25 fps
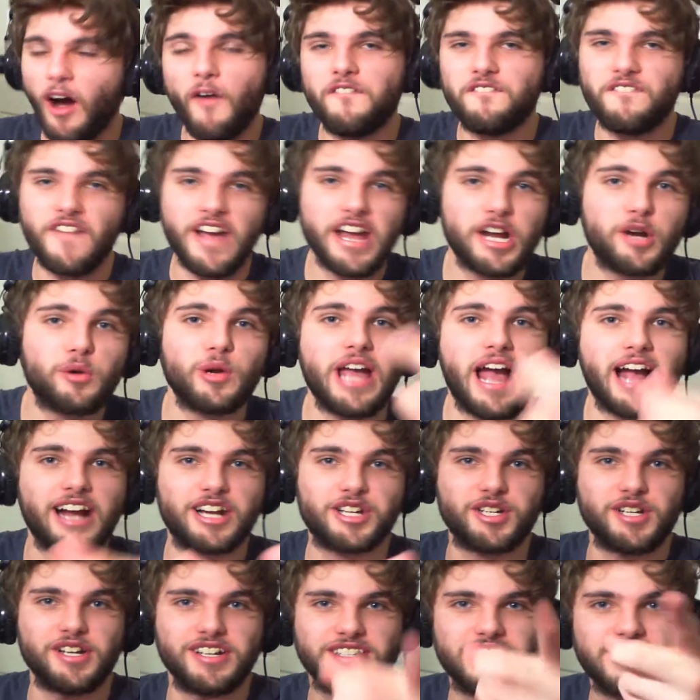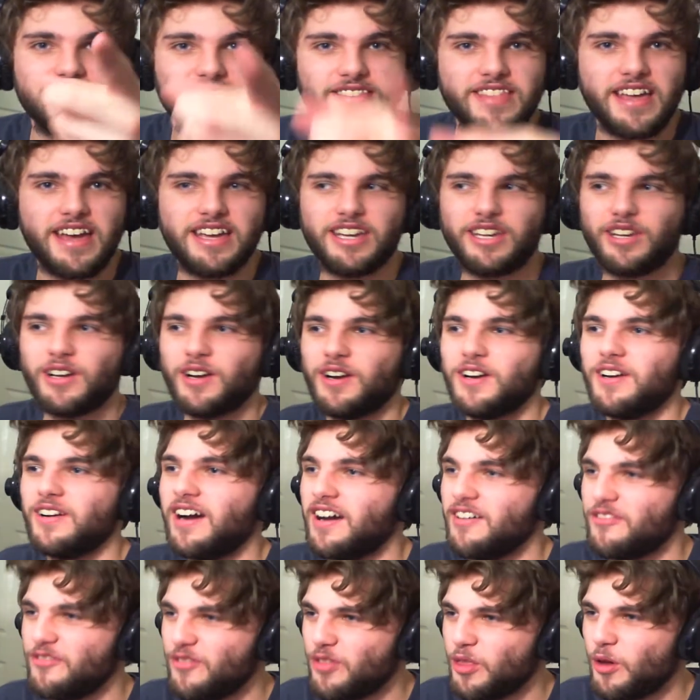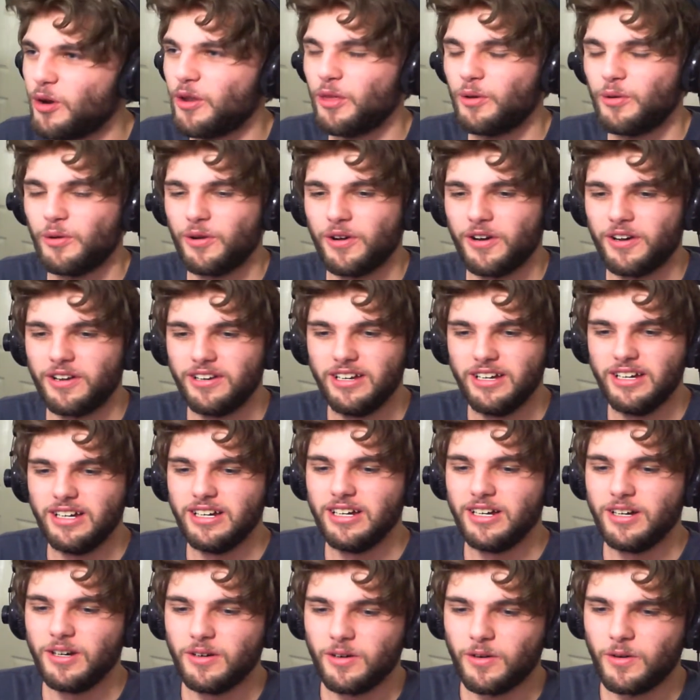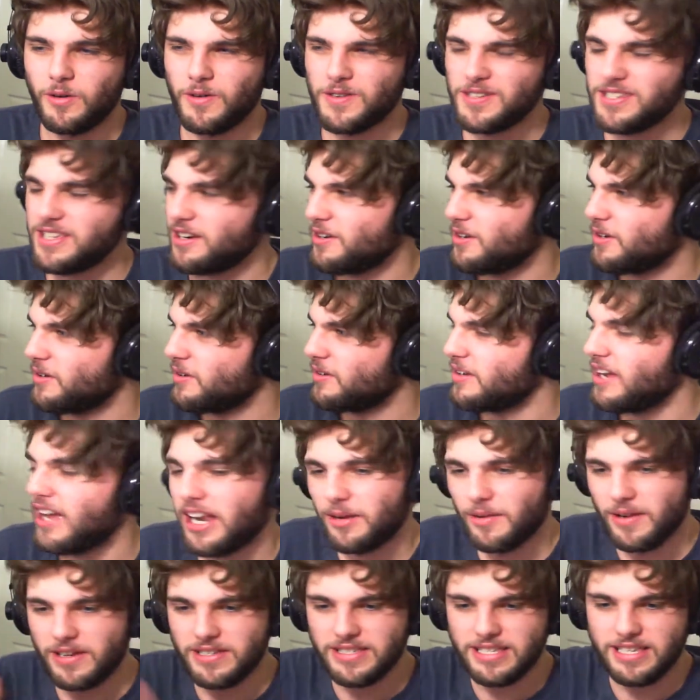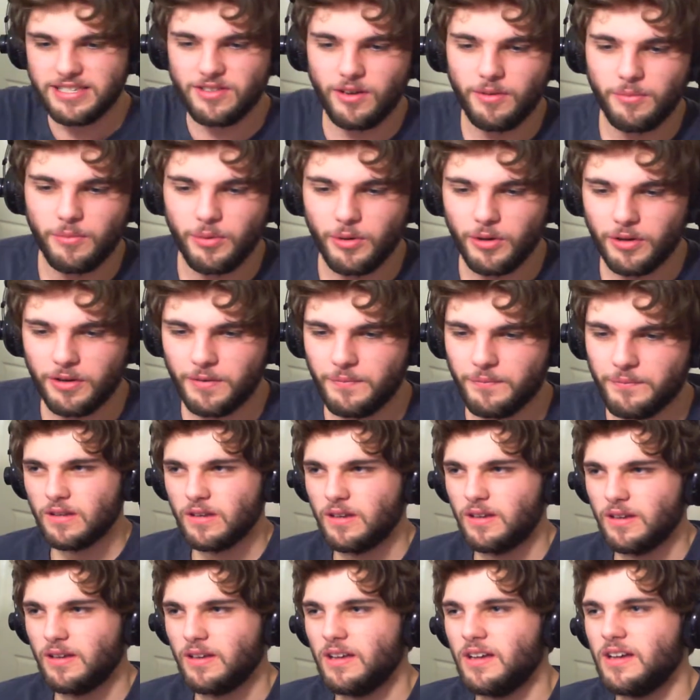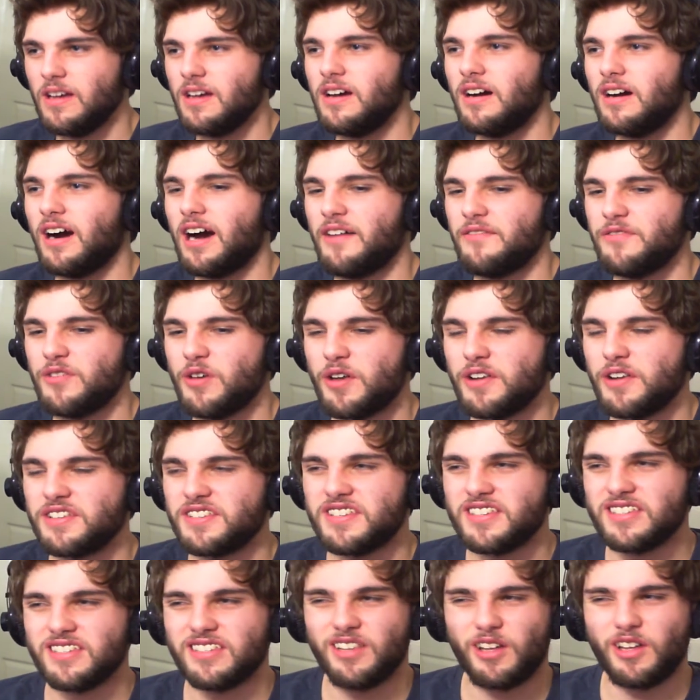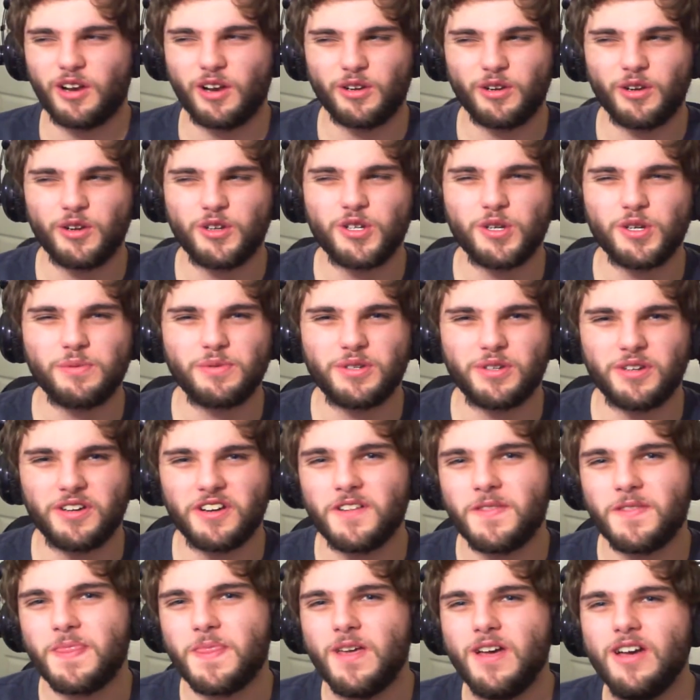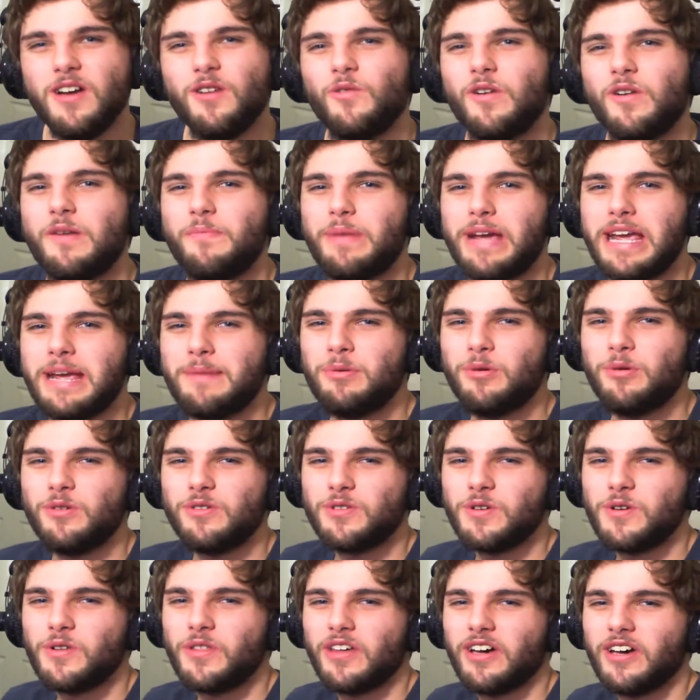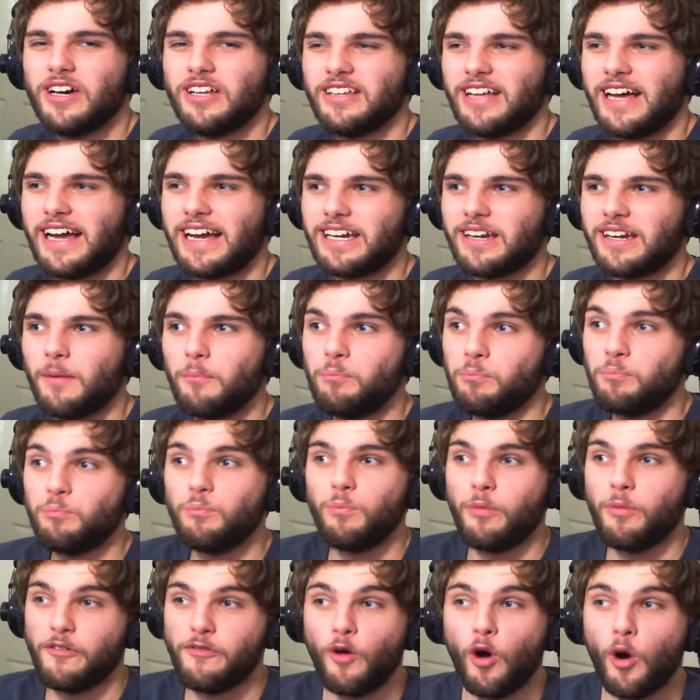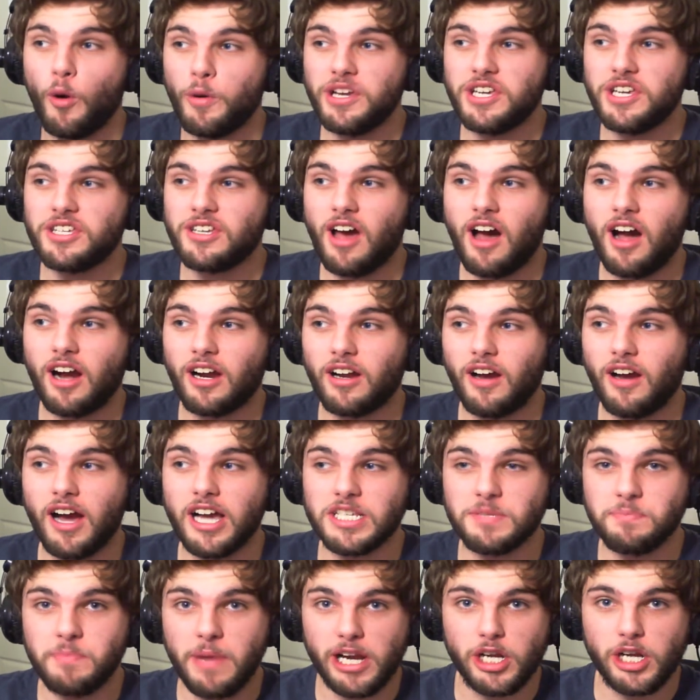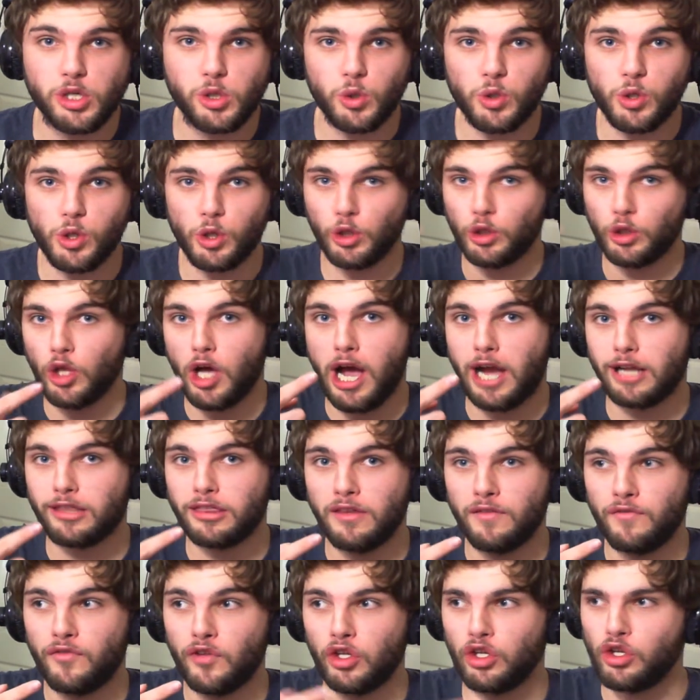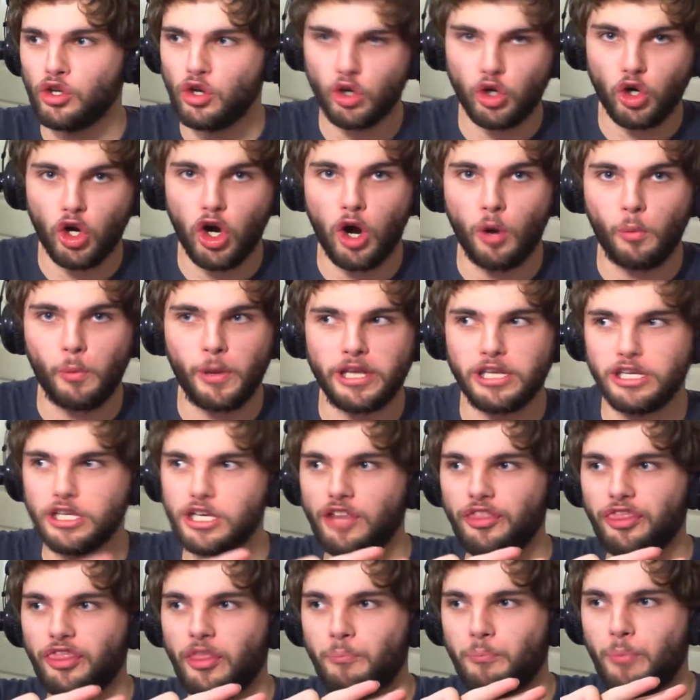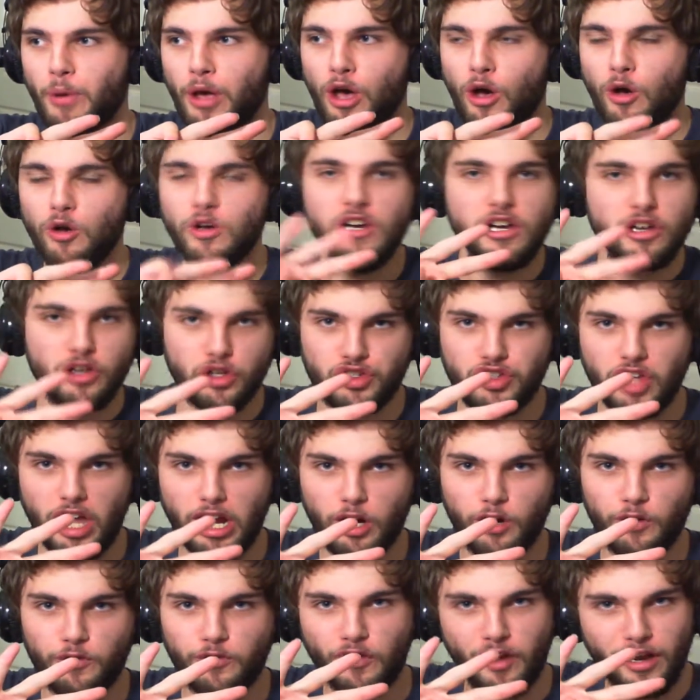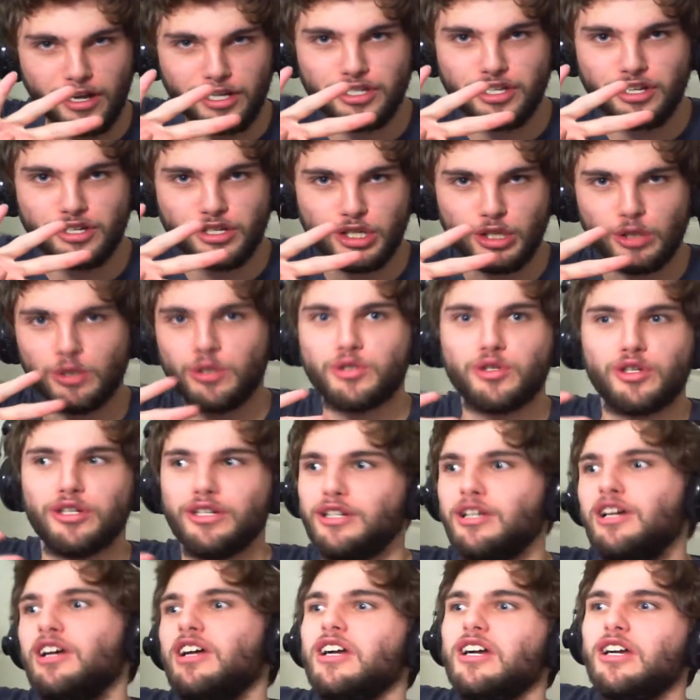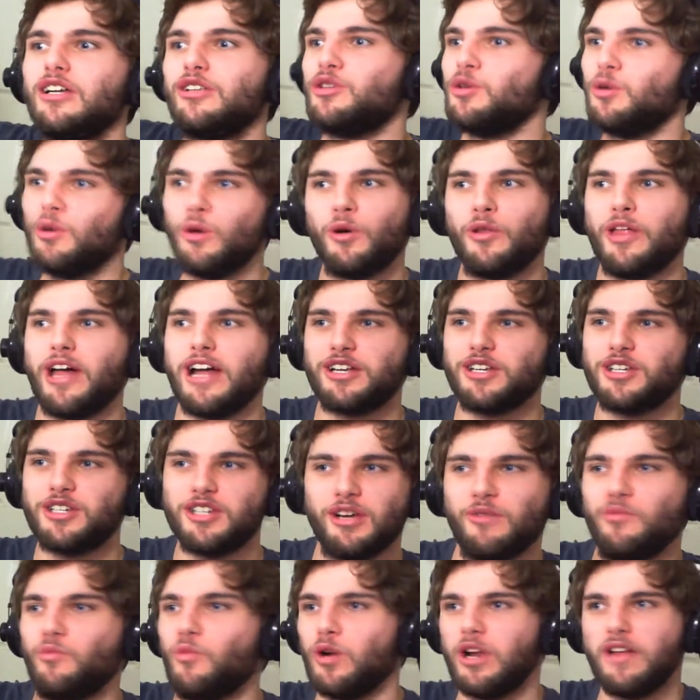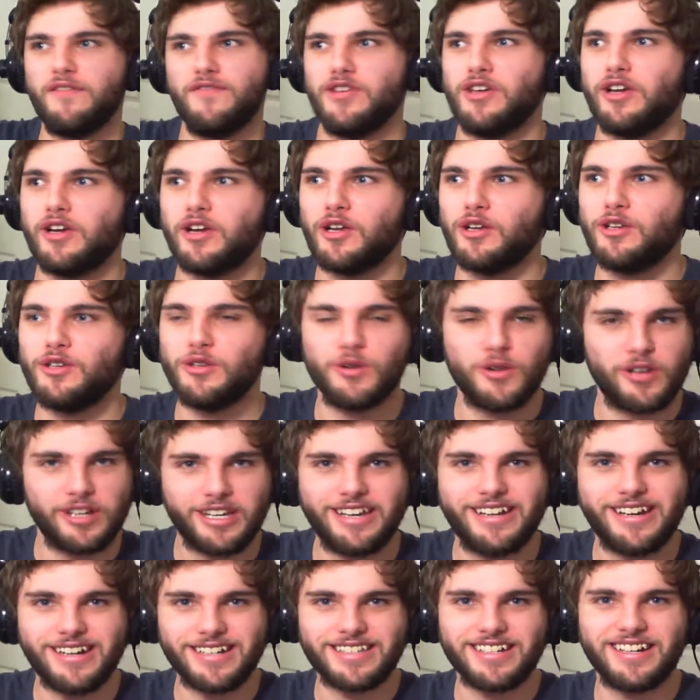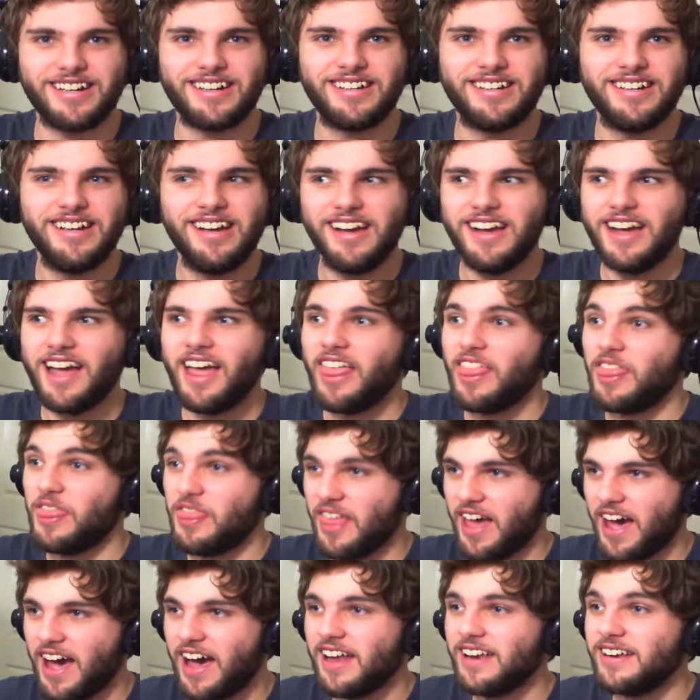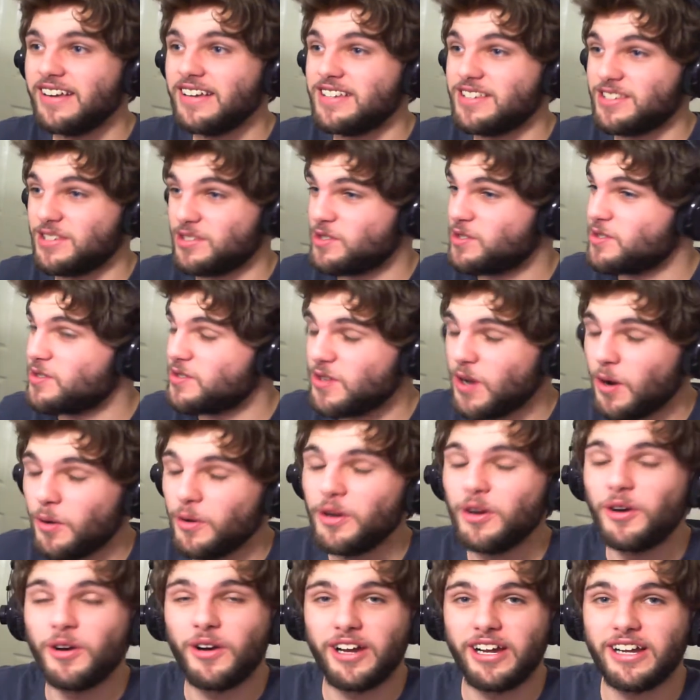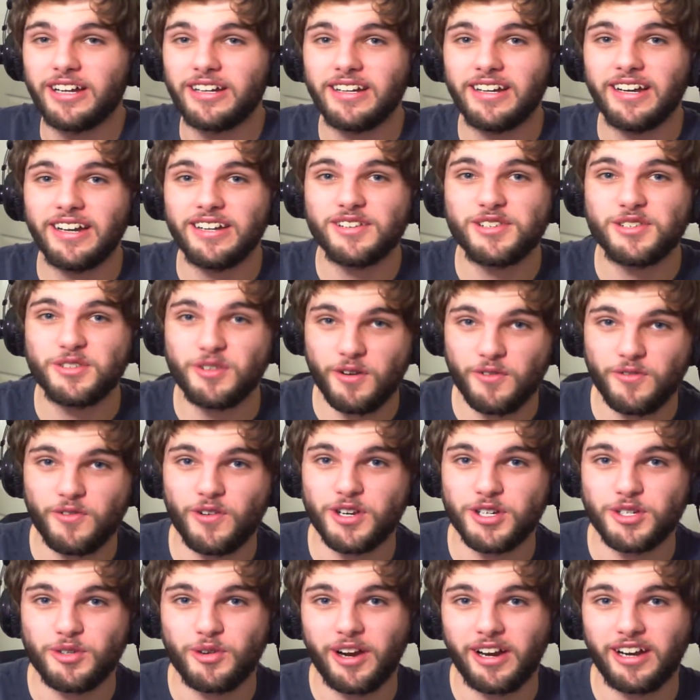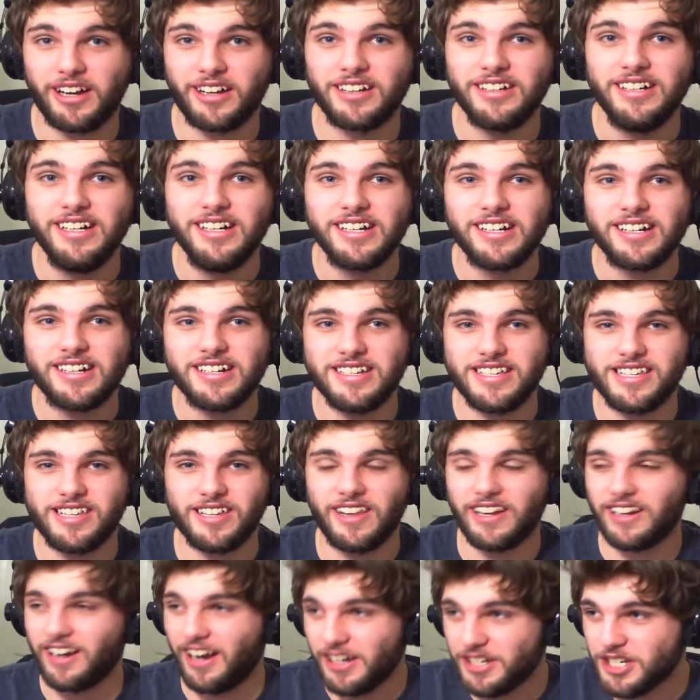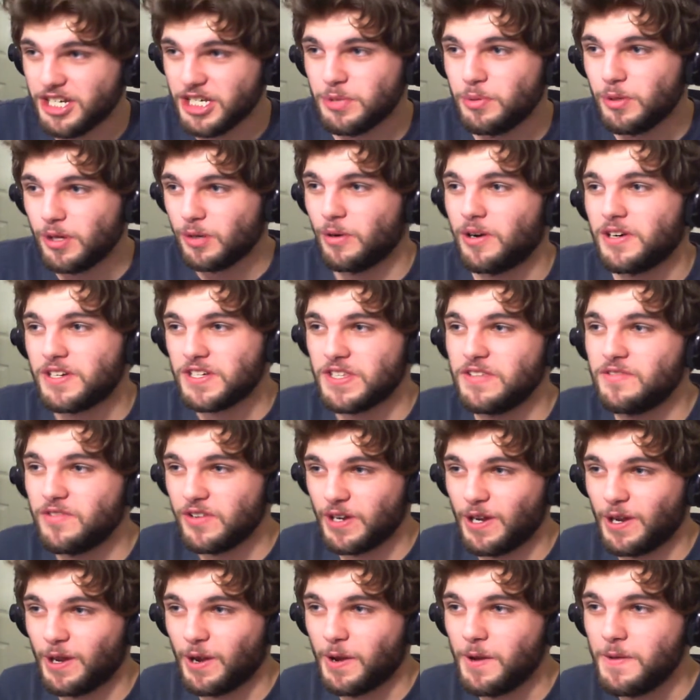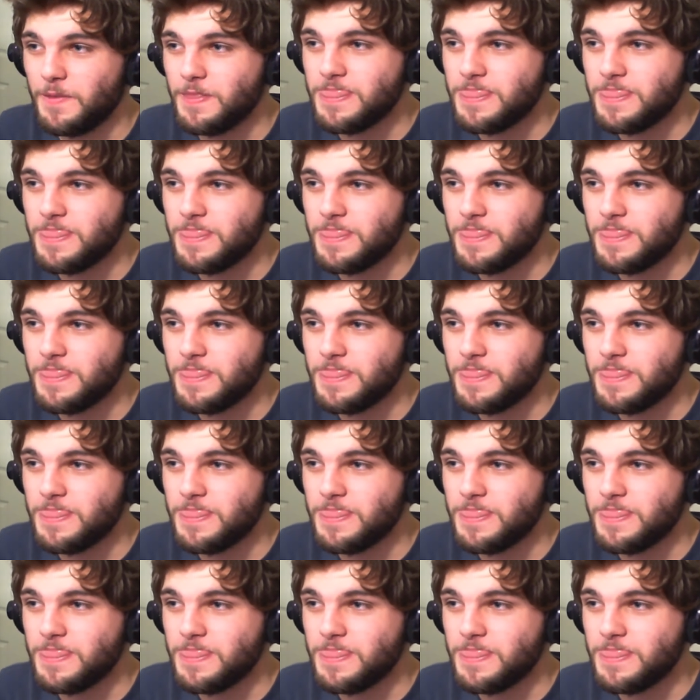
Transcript: fake reactions. There you go. I thought of the word. Anyways, that's not important. I've noticed this a lot on YouTube too, when people do the, like, before we start, guys, make sure you like the video, comment, hit the bell, sacrifice your children, do all that shit, whatever you can do to get it done. That is so annoying and so frustrating, because you're like, I just want to watch the video,